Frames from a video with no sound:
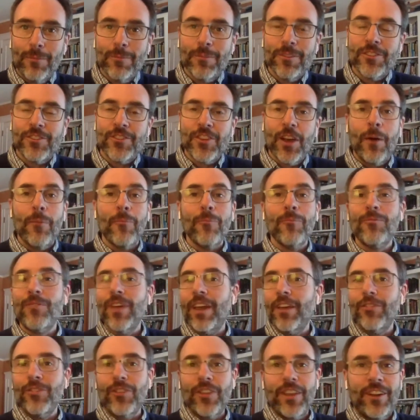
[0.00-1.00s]
Some
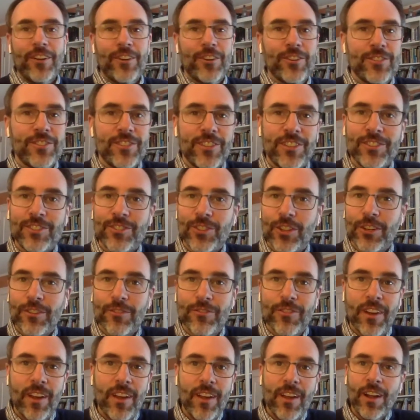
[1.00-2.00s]
faith leaders are sort of